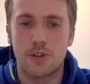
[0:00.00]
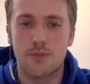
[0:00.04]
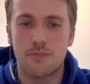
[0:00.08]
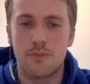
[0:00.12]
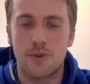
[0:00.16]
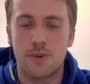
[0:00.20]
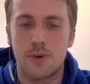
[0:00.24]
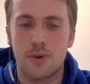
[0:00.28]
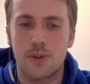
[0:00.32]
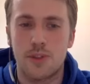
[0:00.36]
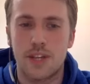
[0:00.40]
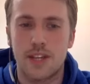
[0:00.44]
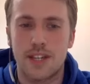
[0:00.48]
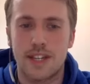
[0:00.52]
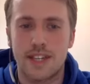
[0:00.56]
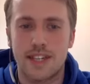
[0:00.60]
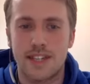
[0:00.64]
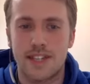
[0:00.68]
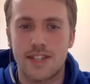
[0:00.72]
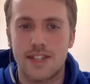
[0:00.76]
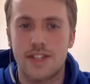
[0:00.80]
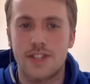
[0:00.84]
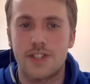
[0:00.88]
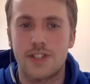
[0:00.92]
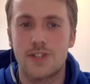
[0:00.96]
both like
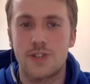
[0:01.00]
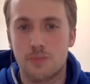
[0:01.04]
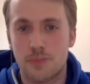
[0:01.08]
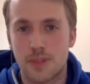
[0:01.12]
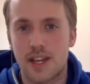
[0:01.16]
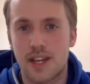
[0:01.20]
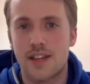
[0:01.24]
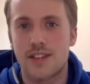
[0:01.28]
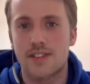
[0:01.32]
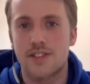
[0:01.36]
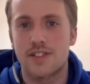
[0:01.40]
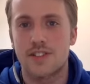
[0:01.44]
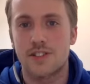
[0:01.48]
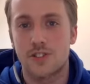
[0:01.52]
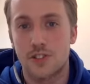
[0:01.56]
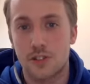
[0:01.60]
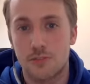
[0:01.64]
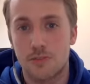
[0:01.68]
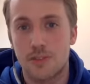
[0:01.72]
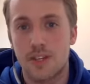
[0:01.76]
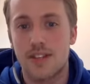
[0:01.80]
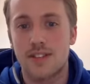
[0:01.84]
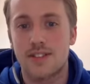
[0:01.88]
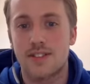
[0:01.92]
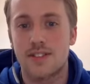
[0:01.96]
in the
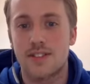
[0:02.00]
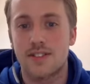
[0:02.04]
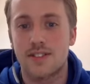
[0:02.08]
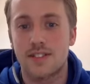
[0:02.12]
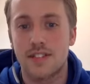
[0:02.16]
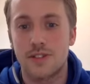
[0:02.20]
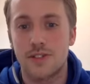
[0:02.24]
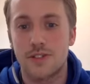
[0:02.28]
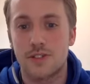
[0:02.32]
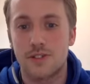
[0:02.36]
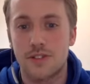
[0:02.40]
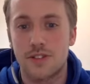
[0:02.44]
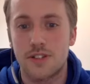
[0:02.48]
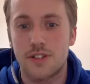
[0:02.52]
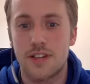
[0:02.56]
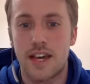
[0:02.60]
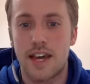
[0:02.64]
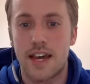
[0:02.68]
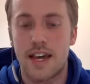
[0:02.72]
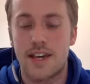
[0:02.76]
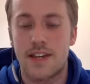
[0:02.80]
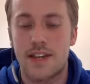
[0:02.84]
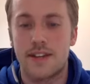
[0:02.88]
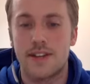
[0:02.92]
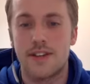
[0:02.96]
gymnastics industry
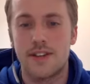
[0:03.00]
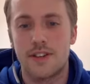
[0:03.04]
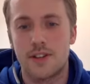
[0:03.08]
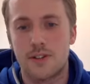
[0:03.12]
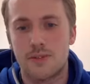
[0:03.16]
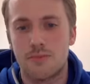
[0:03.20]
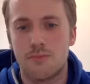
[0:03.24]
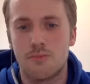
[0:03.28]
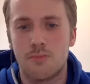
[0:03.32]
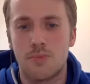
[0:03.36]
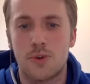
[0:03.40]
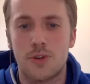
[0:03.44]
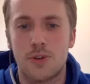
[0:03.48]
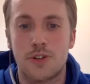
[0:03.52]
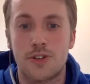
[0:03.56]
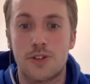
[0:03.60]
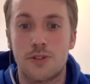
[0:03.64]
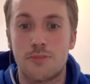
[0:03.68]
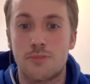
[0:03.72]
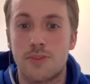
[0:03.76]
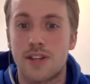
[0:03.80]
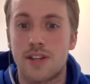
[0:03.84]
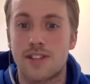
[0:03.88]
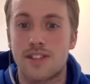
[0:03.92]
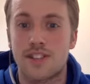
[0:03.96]
and more the
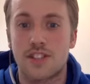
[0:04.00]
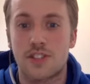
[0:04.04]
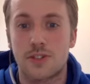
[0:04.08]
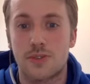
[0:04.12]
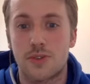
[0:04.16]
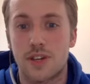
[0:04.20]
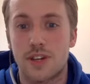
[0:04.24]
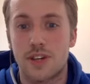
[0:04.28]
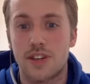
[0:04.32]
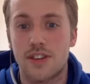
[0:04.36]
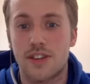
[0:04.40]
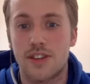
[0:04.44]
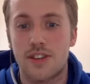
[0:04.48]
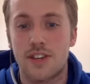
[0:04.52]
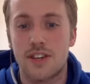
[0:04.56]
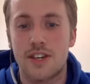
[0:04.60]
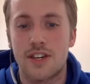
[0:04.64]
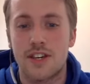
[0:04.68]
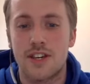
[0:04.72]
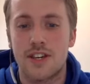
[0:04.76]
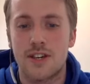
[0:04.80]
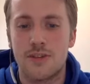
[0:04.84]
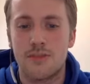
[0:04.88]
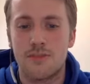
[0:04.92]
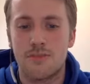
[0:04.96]
gymnastic strength.
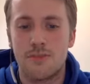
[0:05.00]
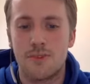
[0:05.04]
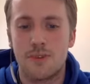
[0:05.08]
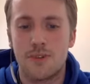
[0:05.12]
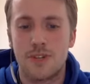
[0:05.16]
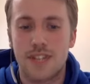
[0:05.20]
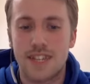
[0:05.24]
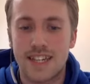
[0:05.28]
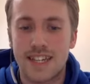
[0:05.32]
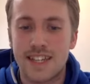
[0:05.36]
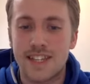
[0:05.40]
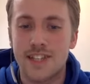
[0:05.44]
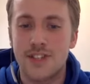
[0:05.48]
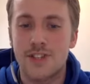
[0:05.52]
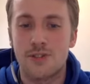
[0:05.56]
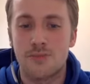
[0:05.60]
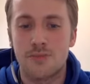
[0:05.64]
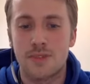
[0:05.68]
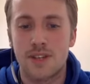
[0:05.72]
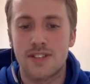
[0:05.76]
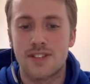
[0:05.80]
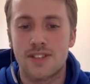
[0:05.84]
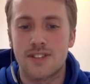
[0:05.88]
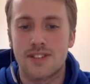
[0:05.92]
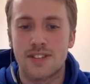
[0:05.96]
Yep. But in the
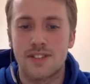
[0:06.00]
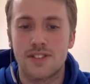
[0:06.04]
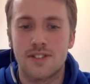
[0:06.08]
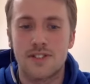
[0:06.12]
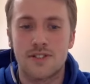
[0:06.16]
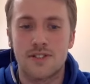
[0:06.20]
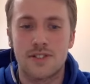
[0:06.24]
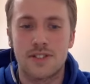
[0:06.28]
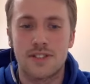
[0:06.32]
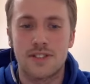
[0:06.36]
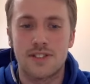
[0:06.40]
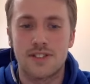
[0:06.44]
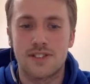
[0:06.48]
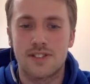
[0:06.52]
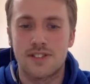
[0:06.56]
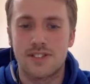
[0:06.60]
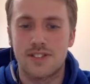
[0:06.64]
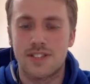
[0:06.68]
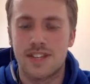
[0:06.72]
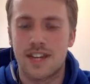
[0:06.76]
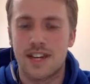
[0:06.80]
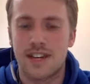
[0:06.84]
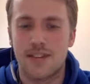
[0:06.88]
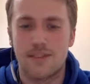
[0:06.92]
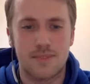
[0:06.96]
gymnastics industry,
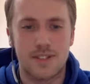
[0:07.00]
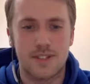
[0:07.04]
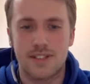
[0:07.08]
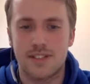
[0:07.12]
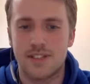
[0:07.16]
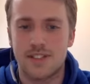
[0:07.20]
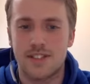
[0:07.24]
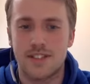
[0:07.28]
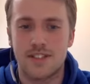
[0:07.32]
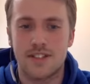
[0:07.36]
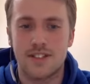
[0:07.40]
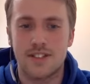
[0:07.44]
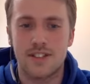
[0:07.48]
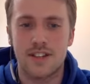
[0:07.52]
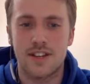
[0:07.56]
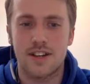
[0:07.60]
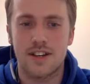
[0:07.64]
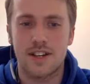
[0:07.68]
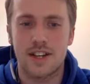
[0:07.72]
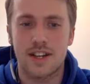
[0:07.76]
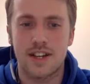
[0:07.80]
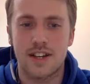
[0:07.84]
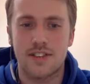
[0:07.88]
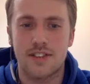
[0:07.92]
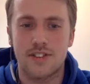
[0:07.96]
it's
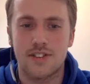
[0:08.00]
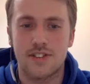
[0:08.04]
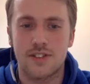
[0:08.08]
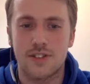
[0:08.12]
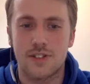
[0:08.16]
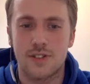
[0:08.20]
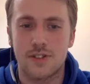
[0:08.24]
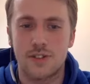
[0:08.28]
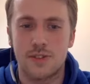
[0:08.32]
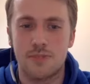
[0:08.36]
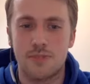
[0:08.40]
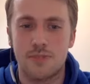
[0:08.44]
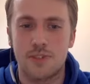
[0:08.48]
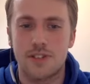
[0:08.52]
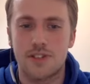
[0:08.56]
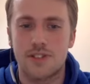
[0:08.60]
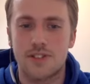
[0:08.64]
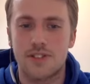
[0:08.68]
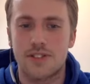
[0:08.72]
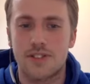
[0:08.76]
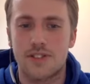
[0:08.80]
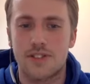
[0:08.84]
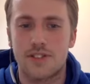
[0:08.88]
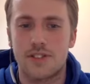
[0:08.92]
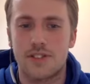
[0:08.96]
not as good, because